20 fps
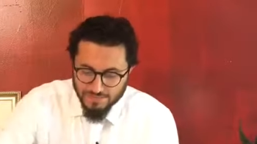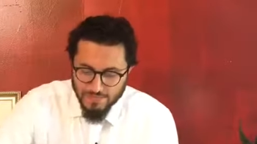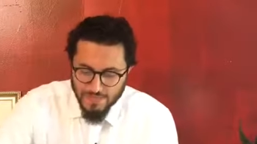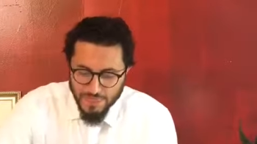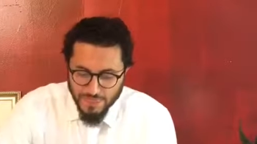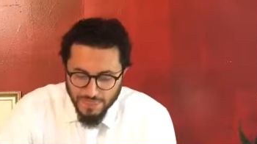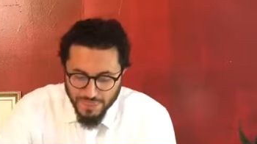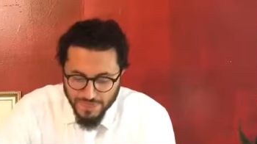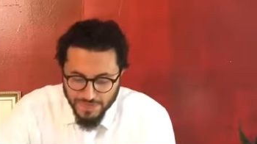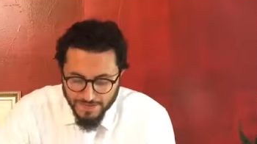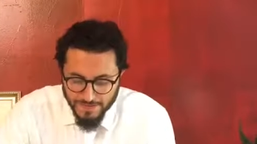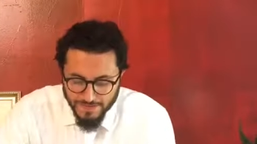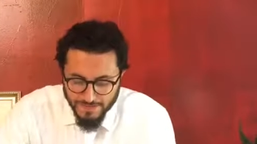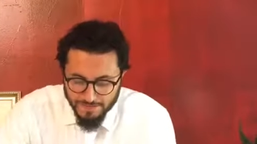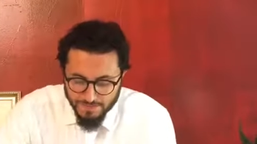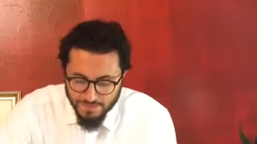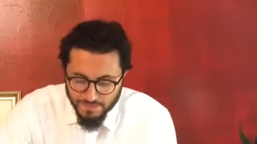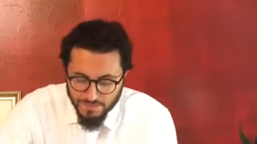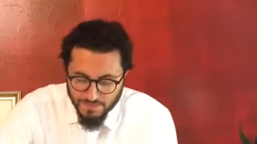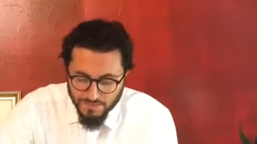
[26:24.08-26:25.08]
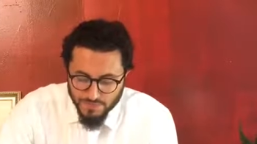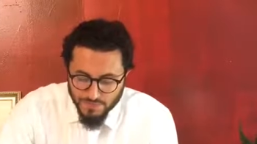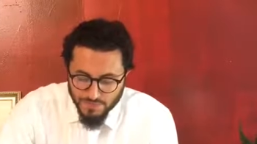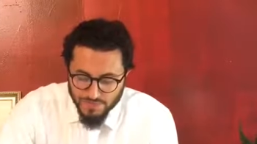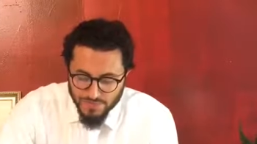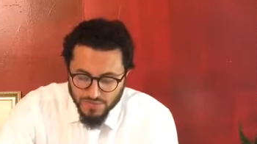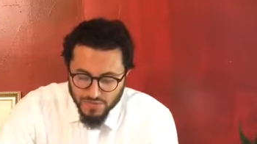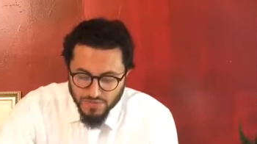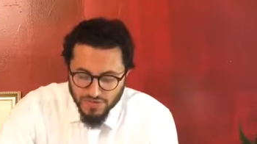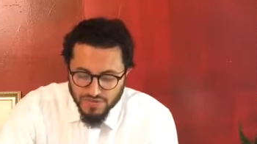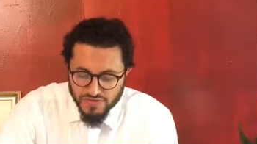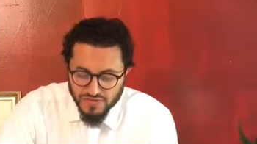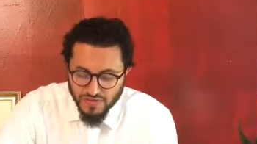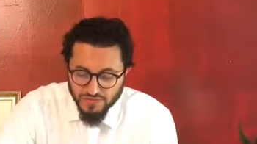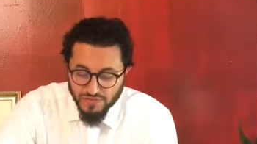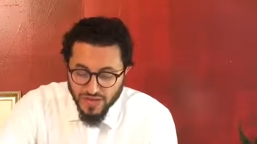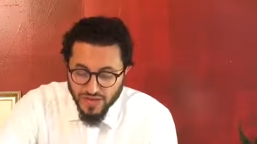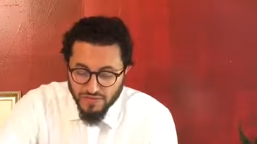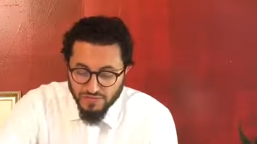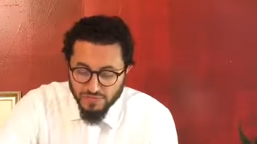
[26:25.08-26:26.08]
Mm, yeah. So these
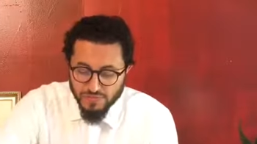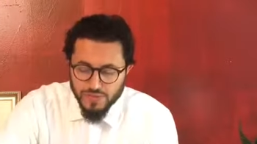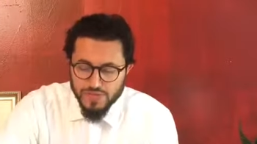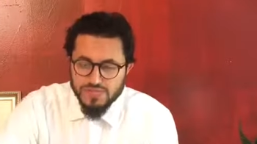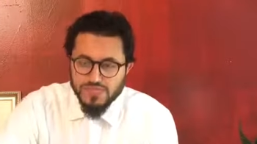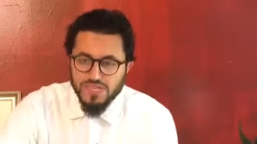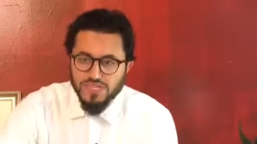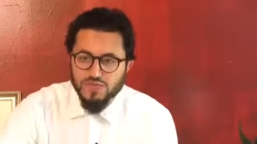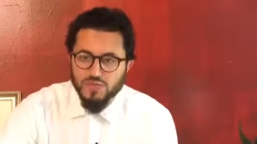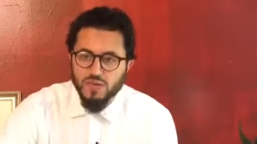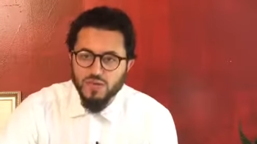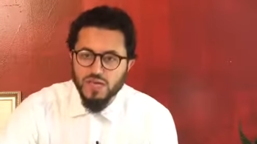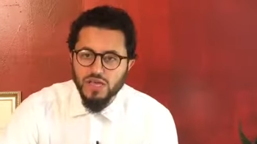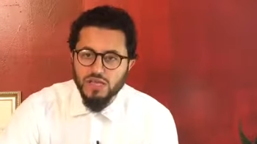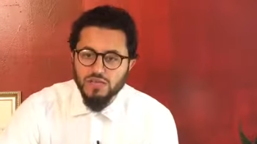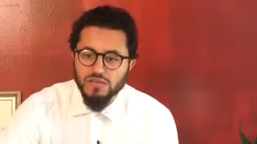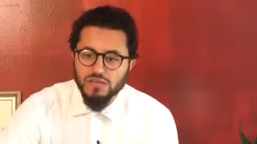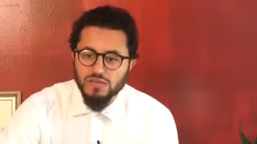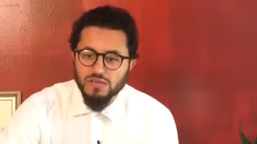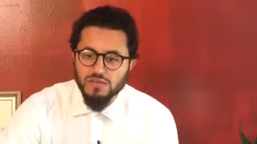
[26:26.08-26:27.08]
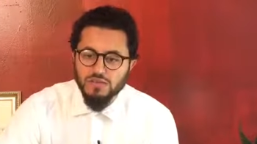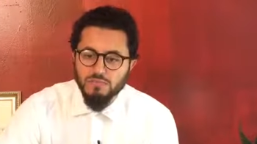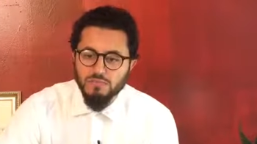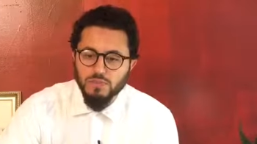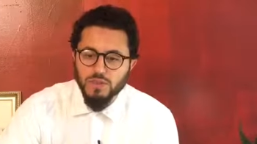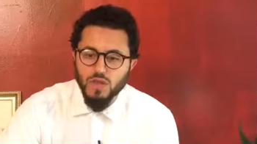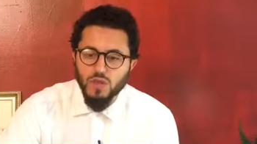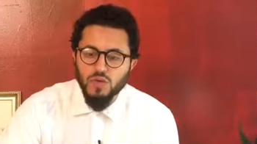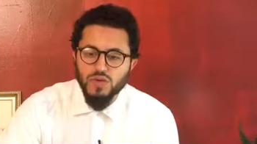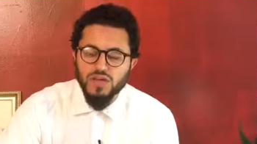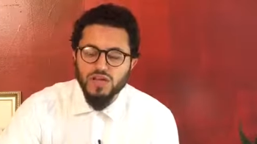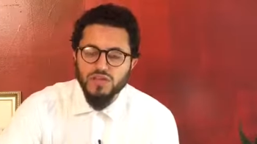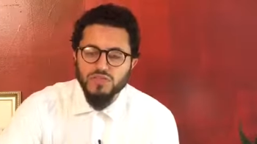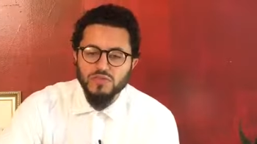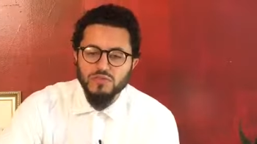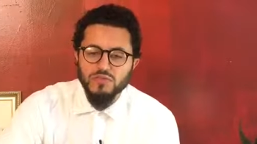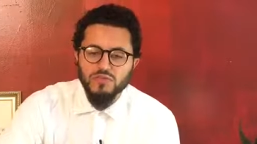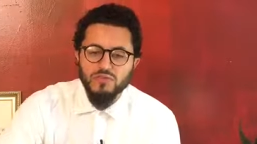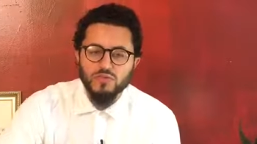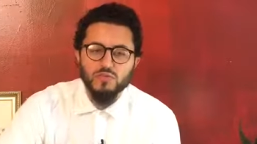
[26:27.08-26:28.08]
af'al of iblis. That's why blowing on
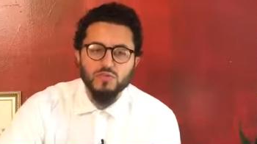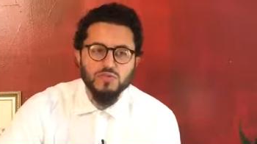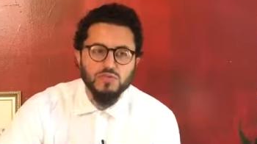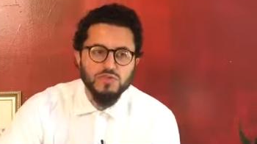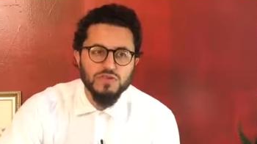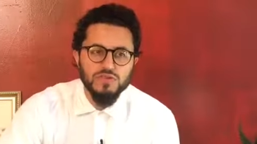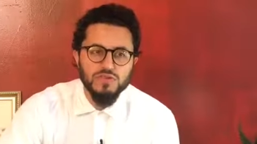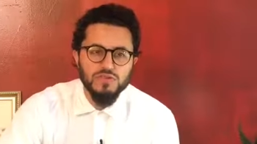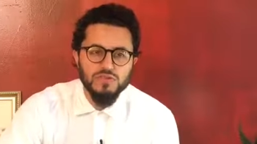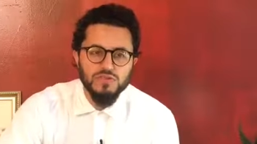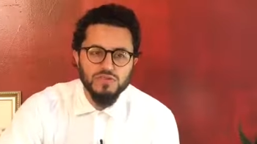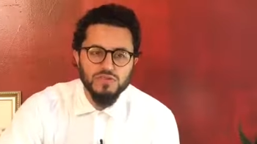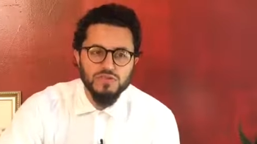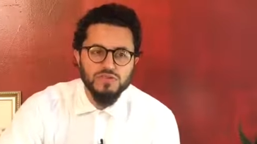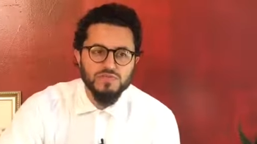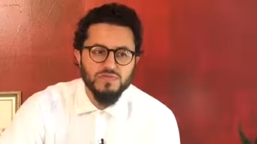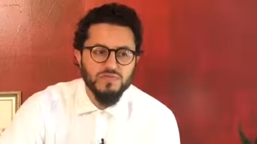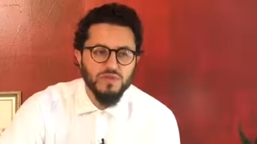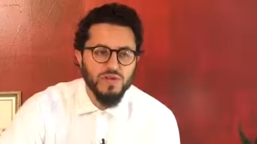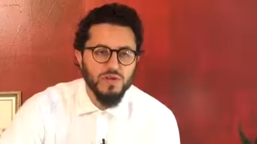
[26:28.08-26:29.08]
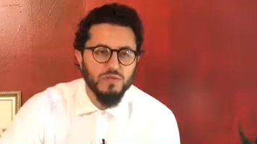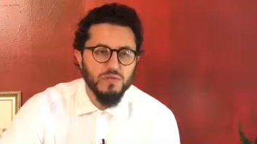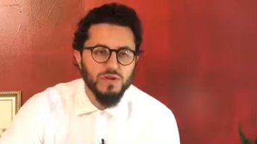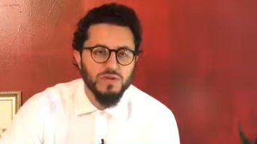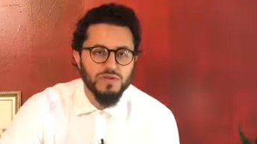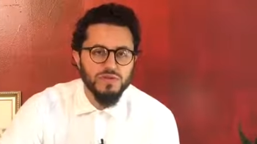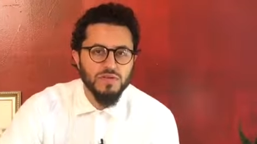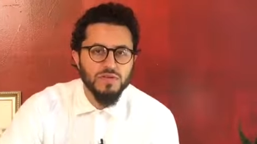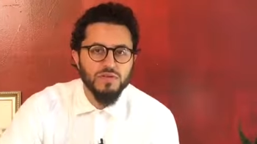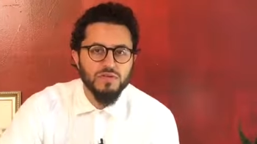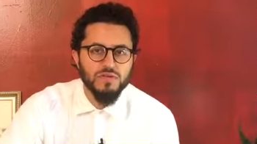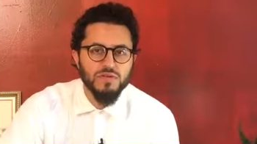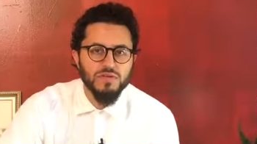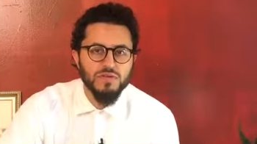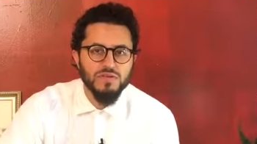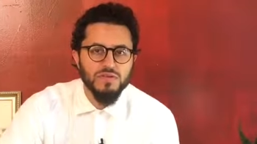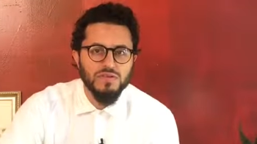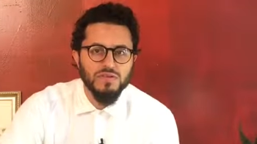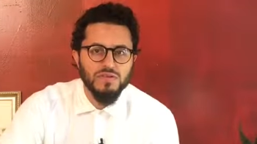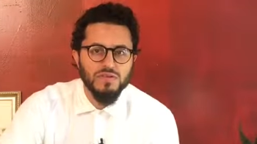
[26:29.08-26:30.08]
the food is very well known
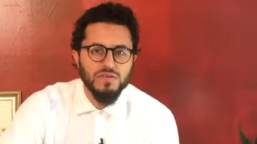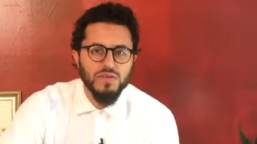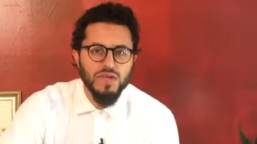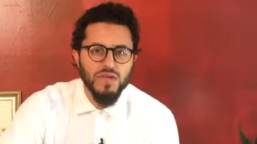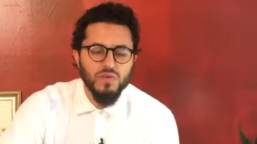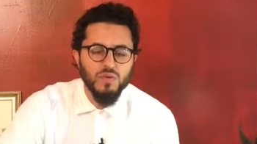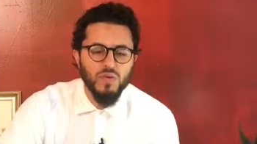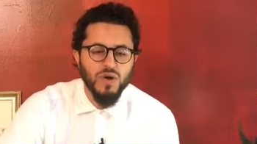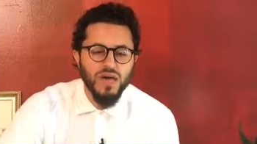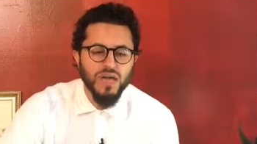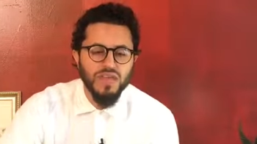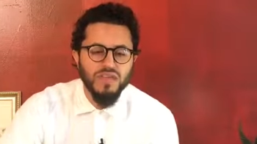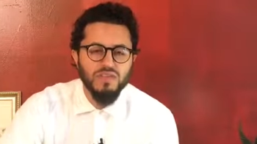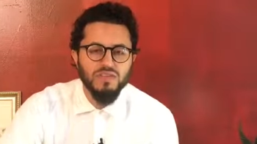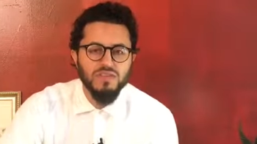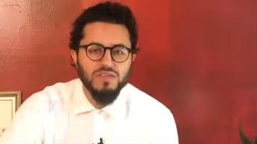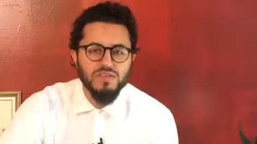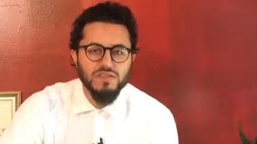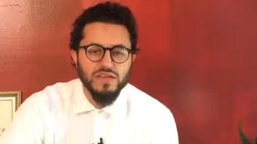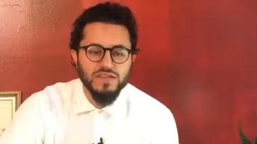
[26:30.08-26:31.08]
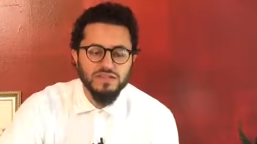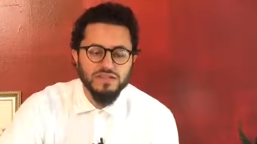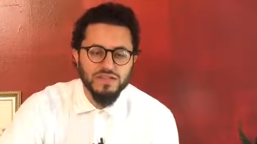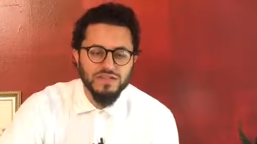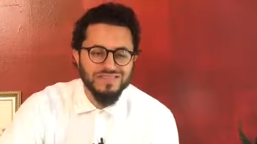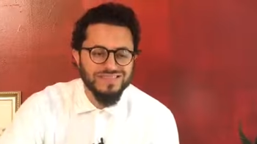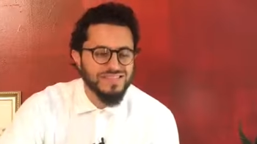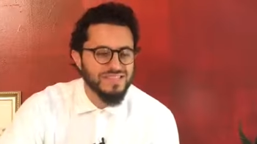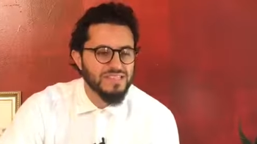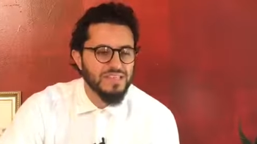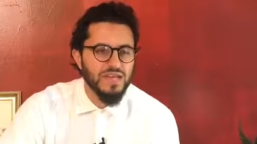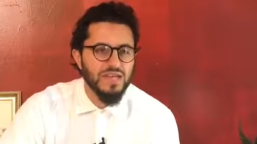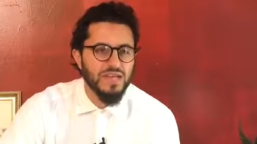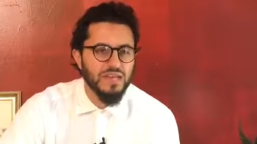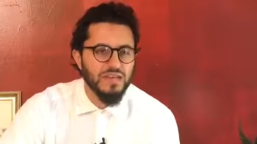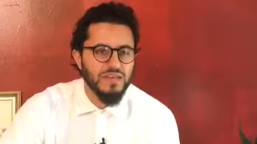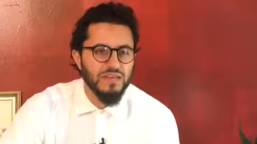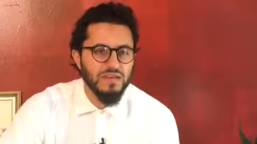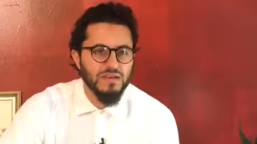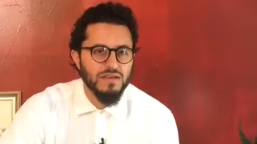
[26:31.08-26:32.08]
and why is it that it's a
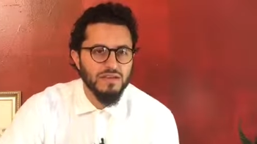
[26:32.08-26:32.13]
sign,